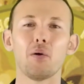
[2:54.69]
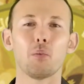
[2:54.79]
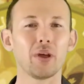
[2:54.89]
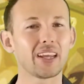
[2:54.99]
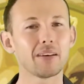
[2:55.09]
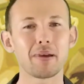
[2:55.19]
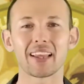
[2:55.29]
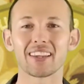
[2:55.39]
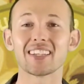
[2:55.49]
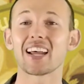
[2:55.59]
we can
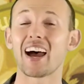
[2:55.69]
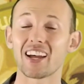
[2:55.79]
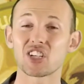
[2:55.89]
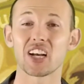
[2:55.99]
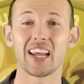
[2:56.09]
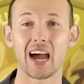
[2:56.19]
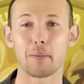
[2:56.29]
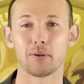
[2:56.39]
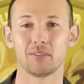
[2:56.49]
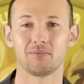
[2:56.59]
make this actually
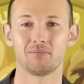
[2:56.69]
happen.